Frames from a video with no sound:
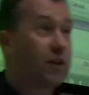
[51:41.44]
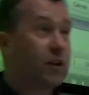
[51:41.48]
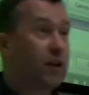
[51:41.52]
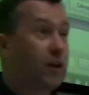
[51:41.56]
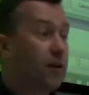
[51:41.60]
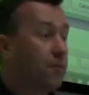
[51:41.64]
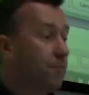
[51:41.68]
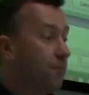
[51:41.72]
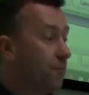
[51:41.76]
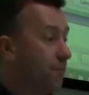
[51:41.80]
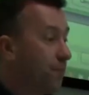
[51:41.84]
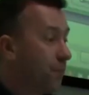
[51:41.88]
it
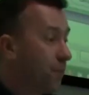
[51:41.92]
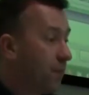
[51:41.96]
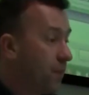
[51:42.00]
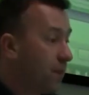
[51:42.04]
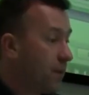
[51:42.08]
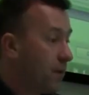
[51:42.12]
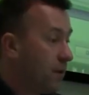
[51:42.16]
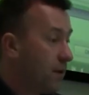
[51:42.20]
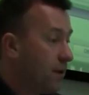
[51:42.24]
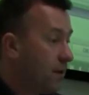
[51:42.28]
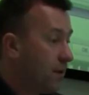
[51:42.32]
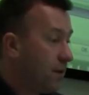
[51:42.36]
up,
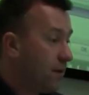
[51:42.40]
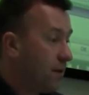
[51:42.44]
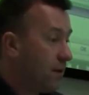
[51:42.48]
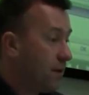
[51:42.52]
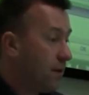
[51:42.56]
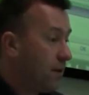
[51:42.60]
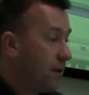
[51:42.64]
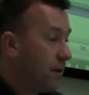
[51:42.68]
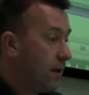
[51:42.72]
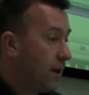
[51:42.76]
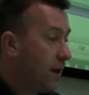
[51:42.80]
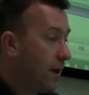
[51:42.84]

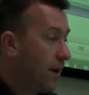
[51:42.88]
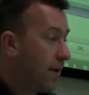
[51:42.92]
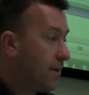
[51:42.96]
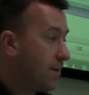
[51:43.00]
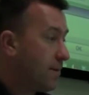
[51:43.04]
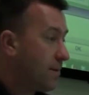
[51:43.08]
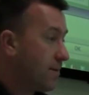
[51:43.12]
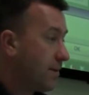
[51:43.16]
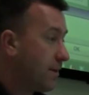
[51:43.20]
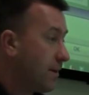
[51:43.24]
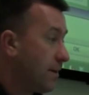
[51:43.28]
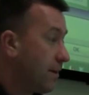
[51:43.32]

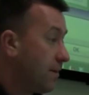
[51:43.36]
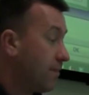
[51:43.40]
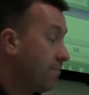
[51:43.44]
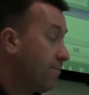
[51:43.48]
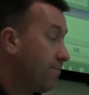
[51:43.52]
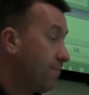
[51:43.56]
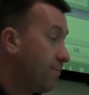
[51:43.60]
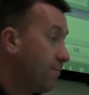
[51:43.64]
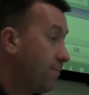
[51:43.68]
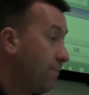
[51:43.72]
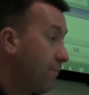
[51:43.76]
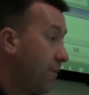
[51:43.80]
and uh,
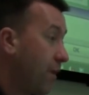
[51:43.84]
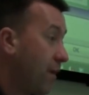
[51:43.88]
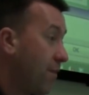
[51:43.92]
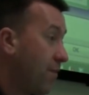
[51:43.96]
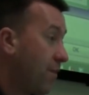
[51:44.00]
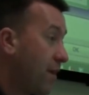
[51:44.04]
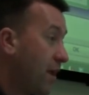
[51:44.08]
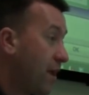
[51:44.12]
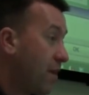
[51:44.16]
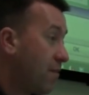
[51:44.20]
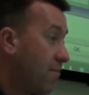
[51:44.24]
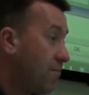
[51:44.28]

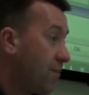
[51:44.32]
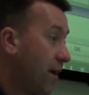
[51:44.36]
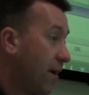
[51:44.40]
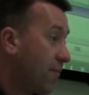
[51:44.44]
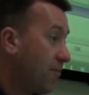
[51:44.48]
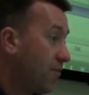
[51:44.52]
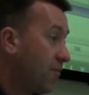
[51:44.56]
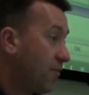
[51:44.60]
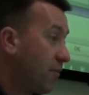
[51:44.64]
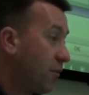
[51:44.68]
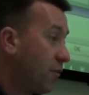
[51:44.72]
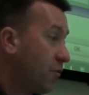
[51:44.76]
and then
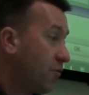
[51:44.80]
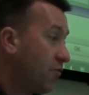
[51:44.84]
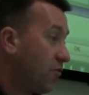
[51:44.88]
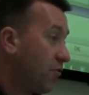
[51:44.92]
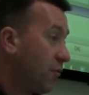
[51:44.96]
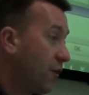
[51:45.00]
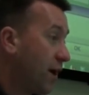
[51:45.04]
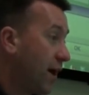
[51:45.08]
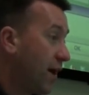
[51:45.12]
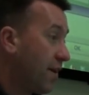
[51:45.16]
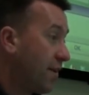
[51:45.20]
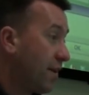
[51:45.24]
perhaps if I want
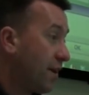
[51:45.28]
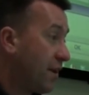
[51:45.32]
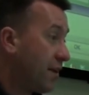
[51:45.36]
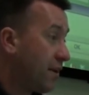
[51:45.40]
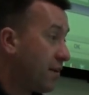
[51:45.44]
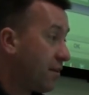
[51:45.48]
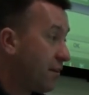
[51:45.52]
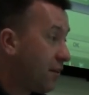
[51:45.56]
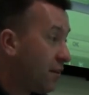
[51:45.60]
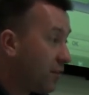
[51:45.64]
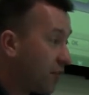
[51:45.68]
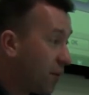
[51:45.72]
to add
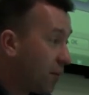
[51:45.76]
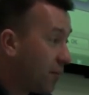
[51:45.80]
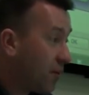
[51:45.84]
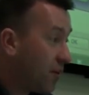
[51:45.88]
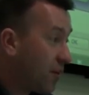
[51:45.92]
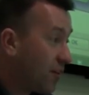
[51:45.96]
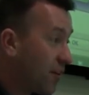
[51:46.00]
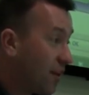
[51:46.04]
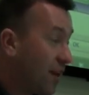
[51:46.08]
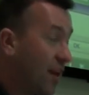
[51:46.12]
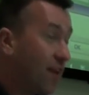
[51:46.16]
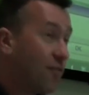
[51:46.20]
in something
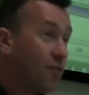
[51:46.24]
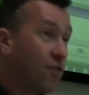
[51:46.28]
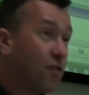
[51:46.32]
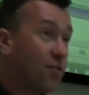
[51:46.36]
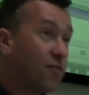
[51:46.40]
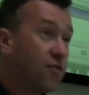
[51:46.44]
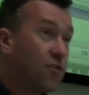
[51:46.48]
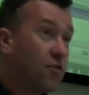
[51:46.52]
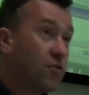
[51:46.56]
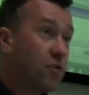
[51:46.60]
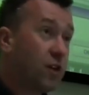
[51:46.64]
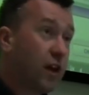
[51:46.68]
at the level
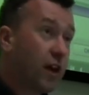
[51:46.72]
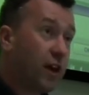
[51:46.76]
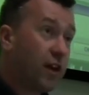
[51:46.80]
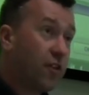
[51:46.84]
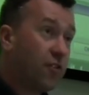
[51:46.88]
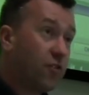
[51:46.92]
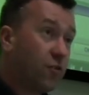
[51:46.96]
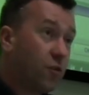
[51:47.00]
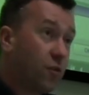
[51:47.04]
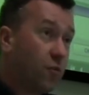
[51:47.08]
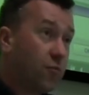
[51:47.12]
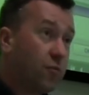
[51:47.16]
of U K,
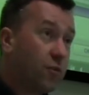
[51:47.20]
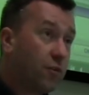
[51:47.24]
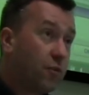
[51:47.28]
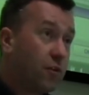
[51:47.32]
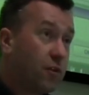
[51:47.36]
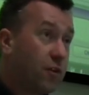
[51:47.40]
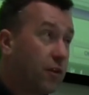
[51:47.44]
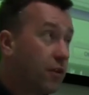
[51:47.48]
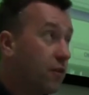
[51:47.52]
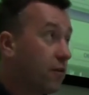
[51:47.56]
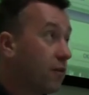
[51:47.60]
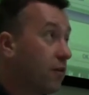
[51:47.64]
so I'm
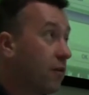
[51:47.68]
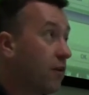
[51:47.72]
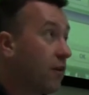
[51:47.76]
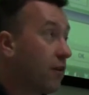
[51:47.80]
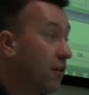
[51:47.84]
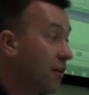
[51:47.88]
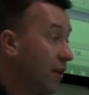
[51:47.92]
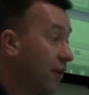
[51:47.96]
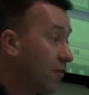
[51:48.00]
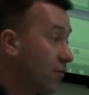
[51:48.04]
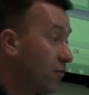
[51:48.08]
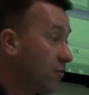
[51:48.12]
building
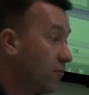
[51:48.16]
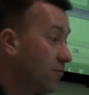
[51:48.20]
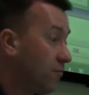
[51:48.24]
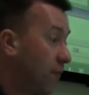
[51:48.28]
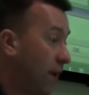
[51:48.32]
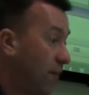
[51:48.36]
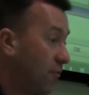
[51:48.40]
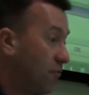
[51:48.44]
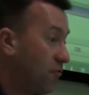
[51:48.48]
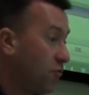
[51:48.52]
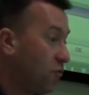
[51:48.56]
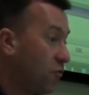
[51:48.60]
another level,
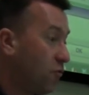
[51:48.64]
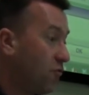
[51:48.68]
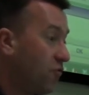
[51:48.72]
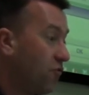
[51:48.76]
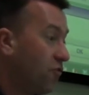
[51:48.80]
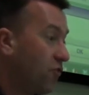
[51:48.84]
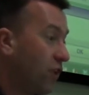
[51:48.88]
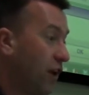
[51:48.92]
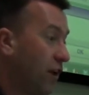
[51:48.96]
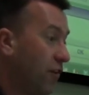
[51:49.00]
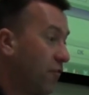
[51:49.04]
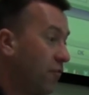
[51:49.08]
perhaps north and
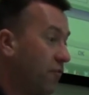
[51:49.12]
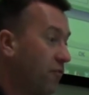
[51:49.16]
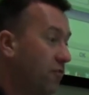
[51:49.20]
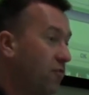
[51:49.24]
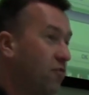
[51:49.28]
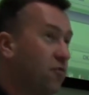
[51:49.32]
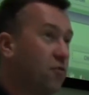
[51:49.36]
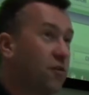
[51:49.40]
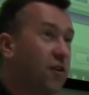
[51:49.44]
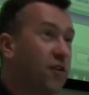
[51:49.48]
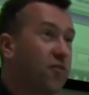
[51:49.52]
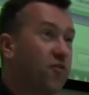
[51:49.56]
south.
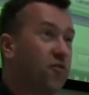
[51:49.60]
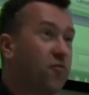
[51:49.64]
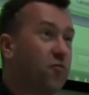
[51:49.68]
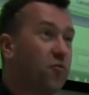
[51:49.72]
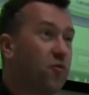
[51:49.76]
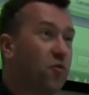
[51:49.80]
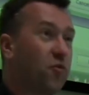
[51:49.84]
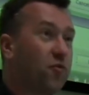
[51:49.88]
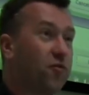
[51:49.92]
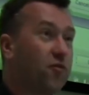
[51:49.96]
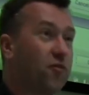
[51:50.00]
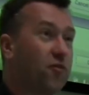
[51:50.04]
So we have some
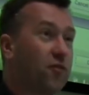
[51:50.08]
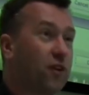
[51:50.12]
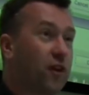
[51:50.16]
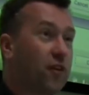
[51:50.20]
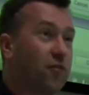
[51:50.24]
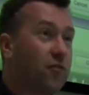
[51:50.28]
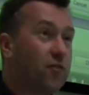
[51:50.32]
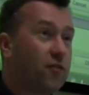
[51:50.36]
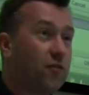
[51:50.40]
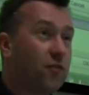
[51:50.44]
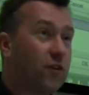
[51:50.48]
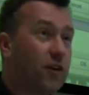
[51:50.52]
north and
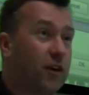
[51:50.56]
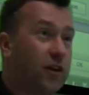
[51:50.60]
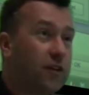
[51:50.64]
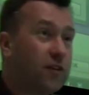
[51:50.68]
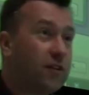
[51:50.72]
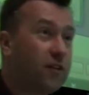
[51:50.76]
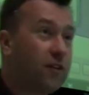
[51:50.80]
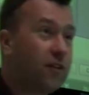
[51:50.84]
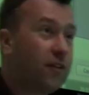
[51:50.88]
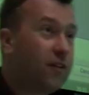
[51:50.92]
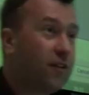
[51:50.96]
south divide